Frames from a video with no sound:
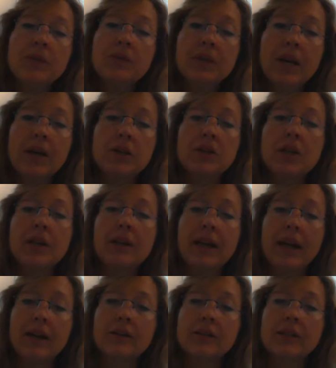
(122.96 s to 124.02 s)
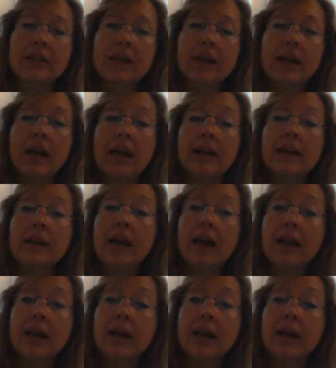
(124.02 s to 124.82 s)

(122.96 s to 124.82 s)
of Touch in Counseling, an